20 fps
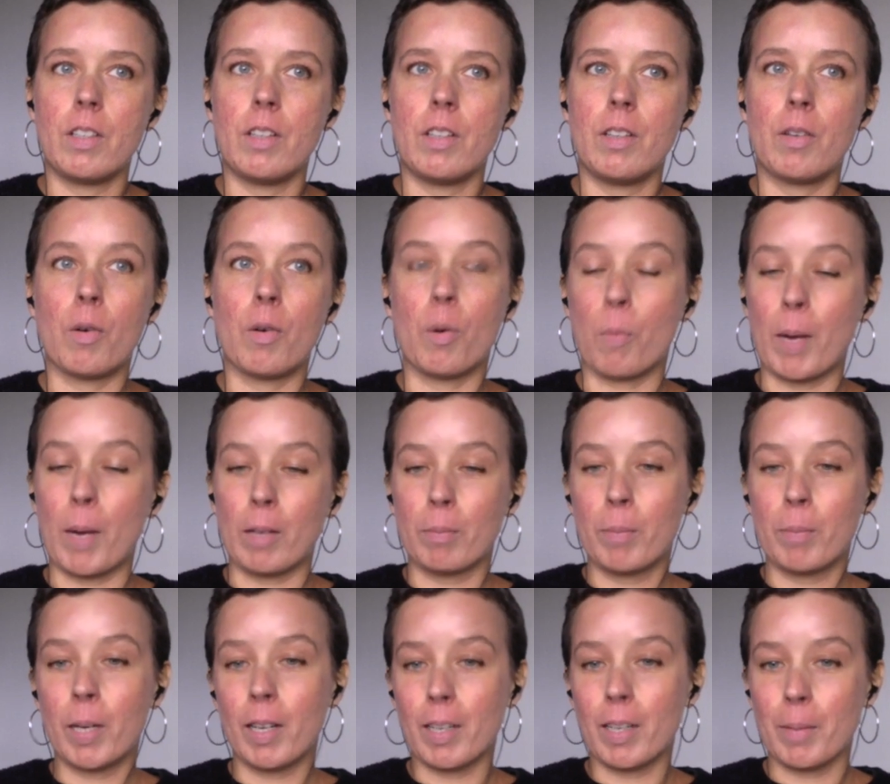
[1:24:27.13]
Well,
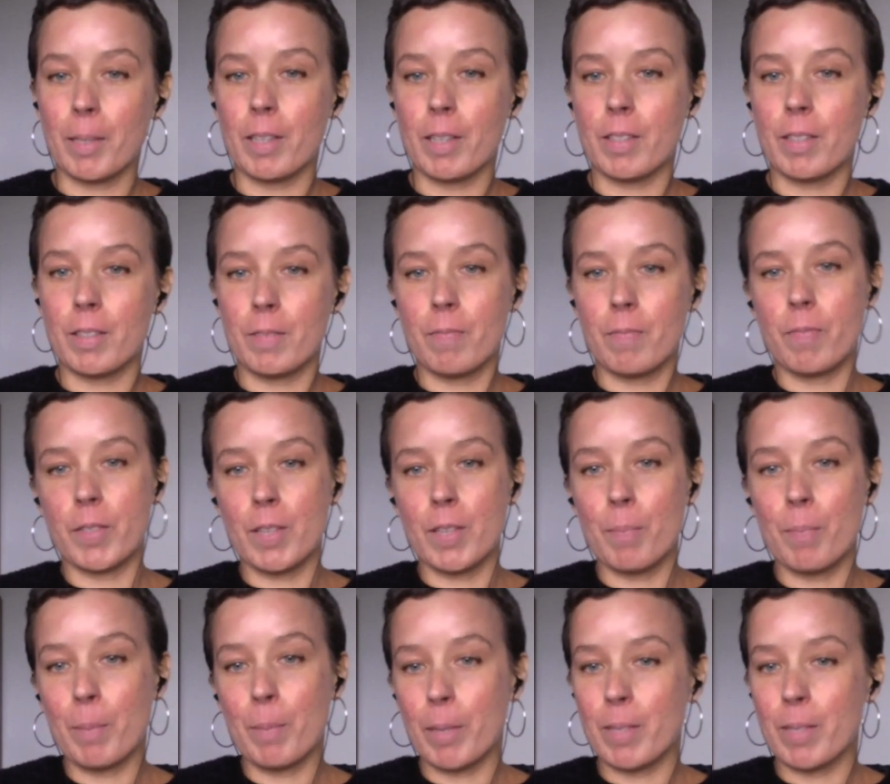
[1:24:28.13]
partly because for some
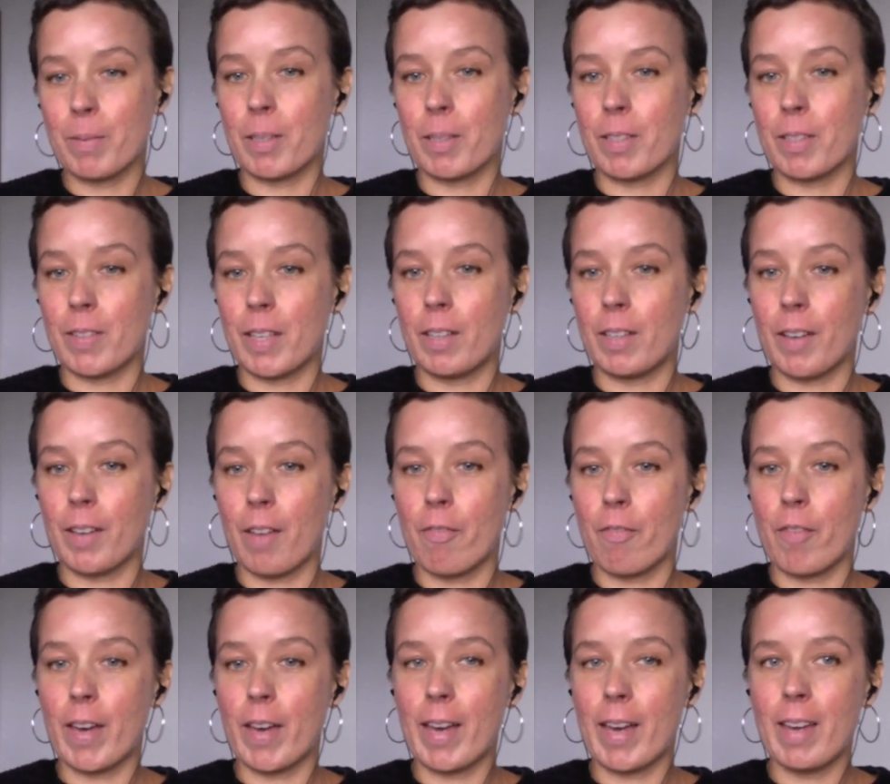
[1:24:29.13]
people it's because they look
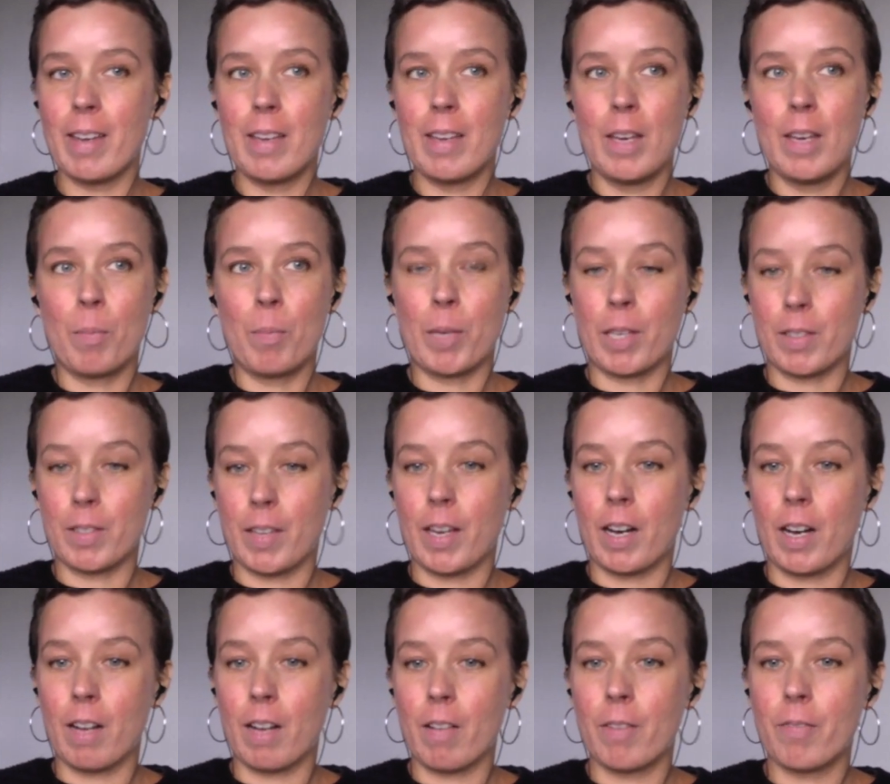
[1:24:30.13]
unfair, because they
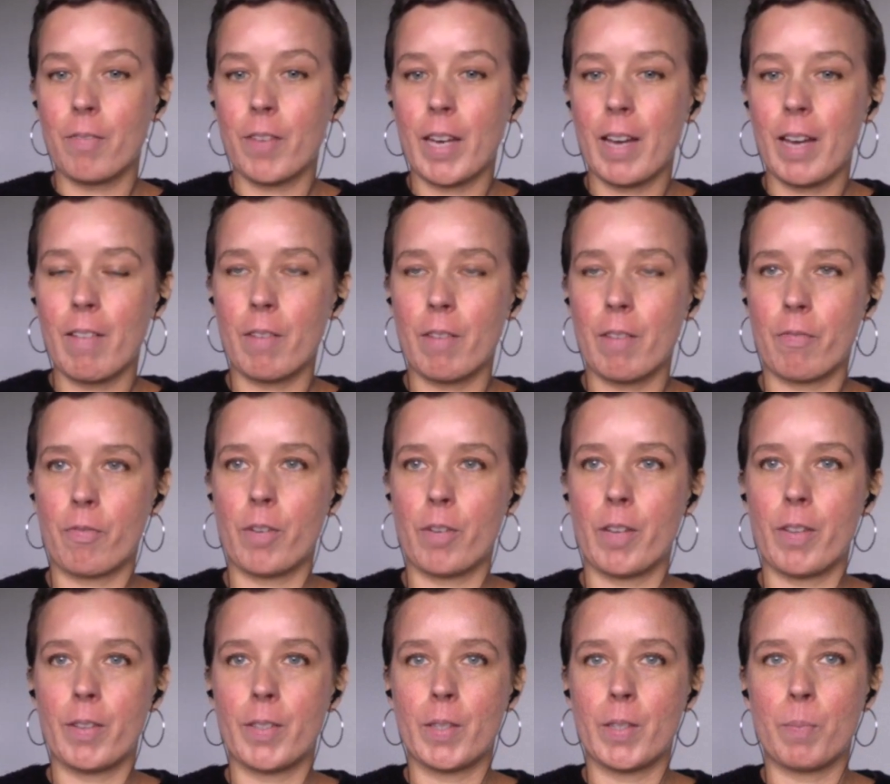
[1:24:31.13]
are unfair, and for
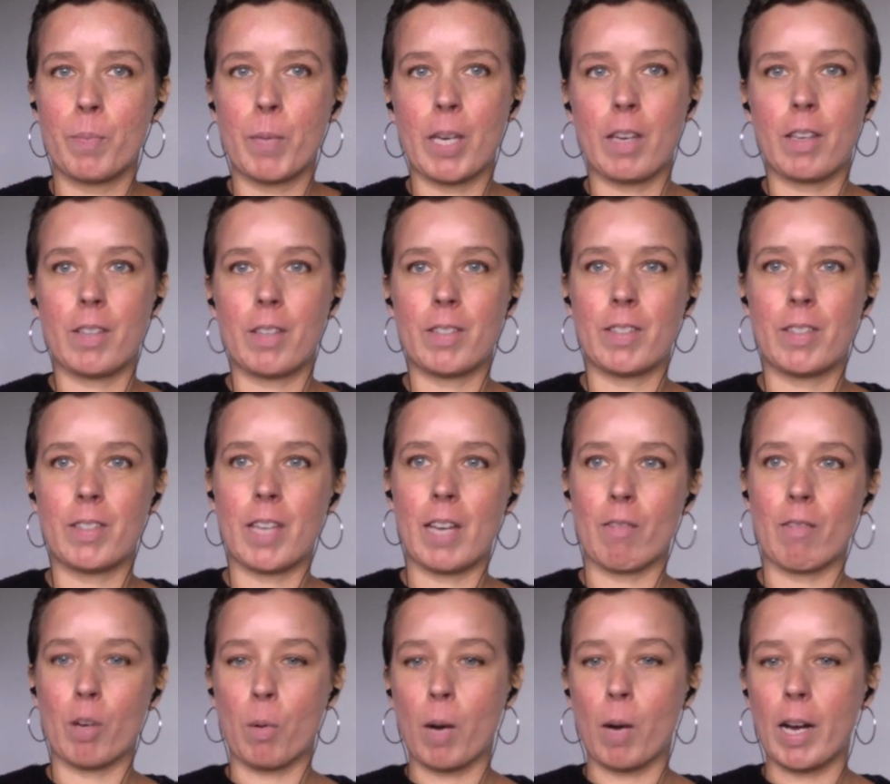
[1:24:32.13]
others it's because it
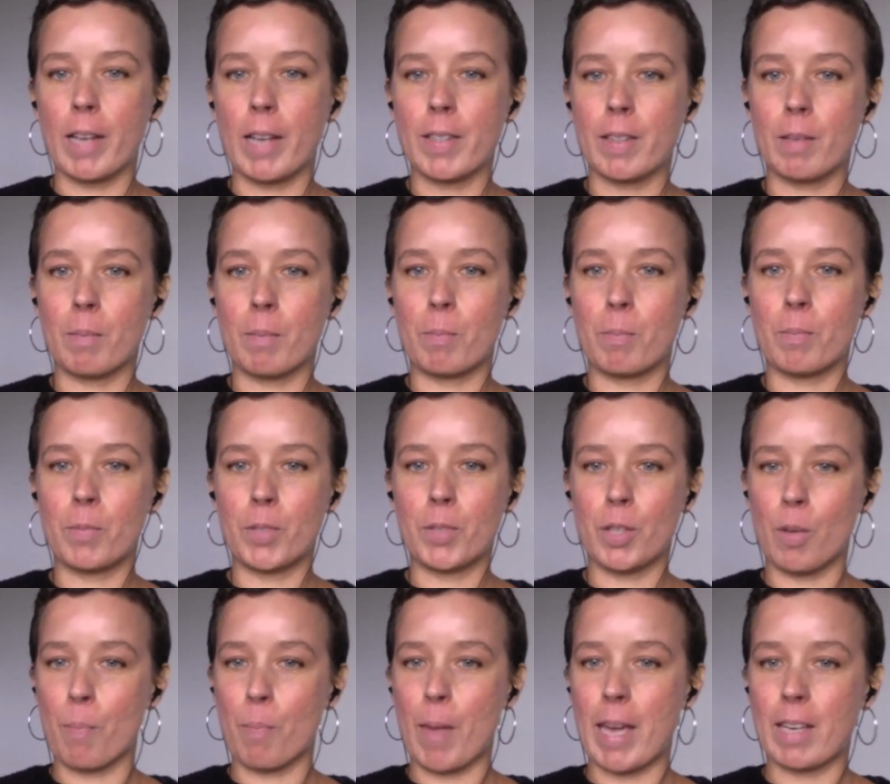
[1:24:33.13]
requires them
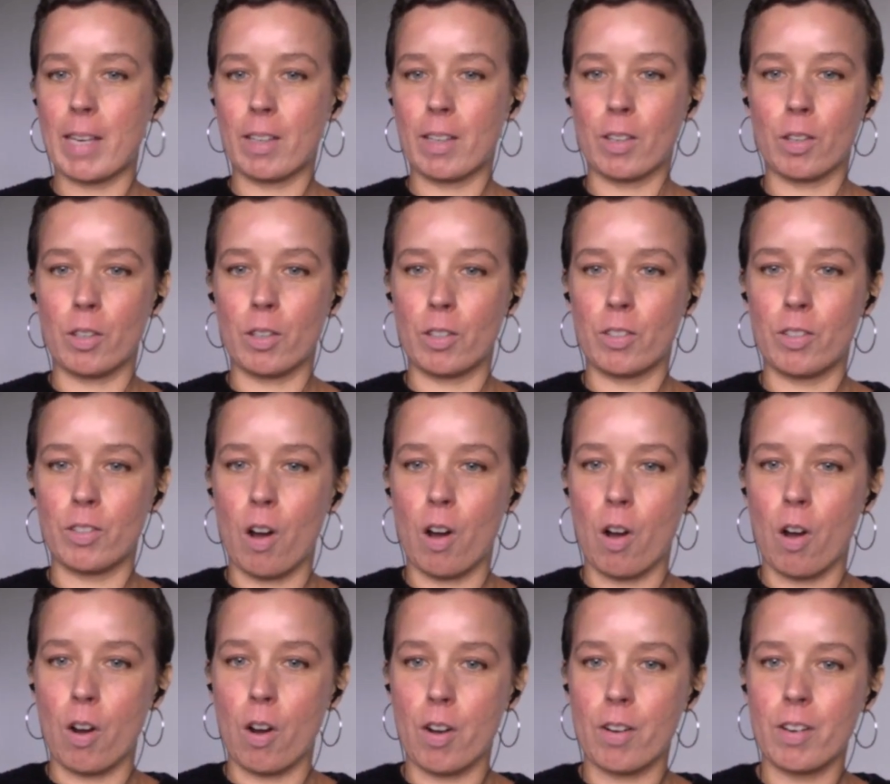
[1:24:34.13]
to make good
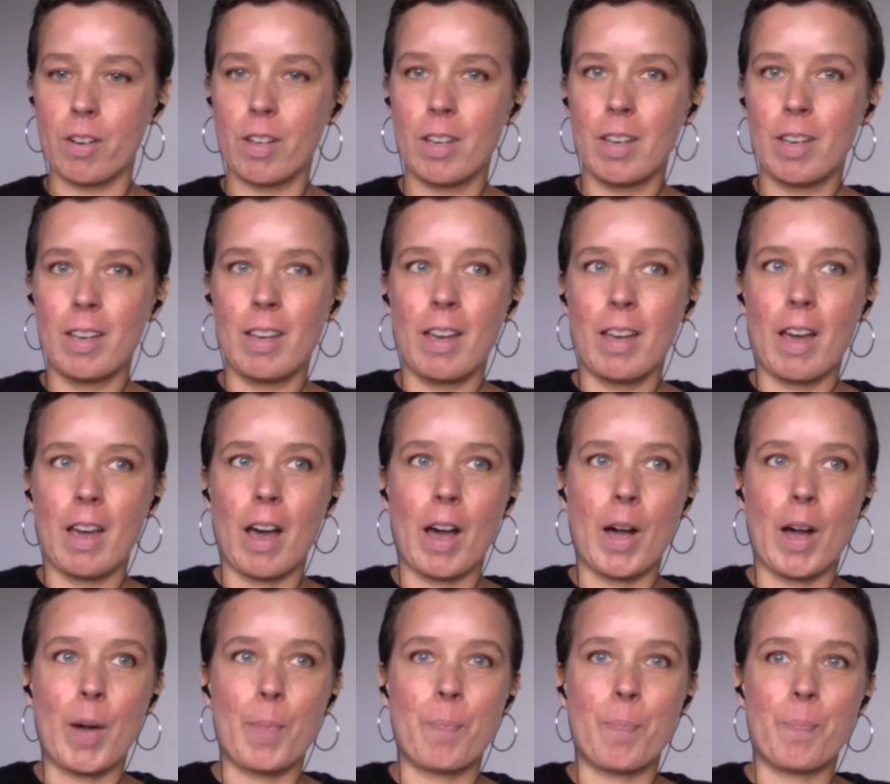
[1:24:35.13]
on
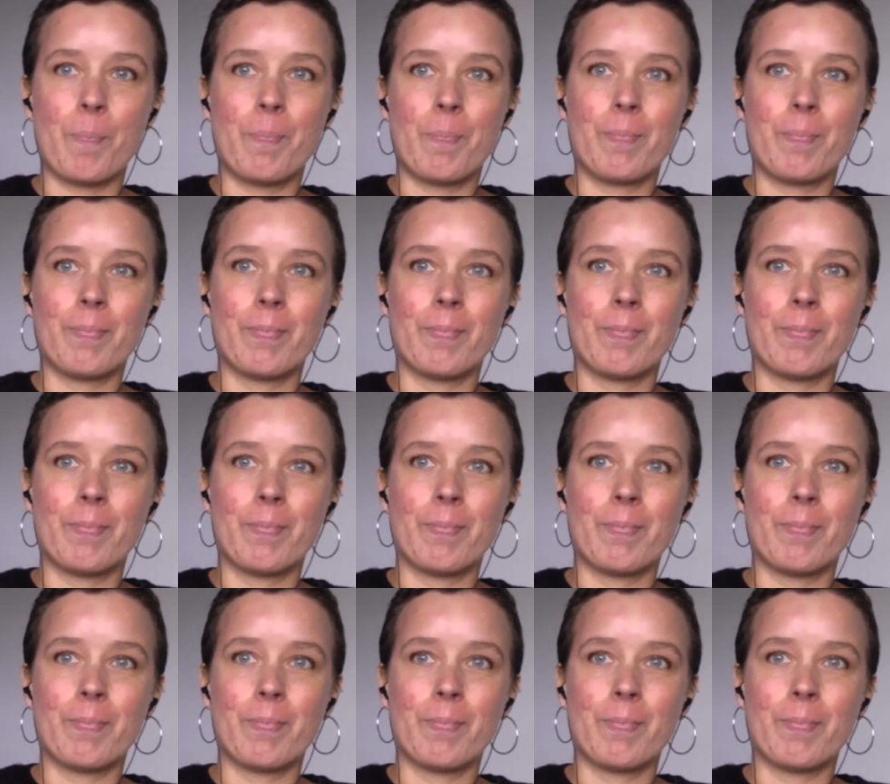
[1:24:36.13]
the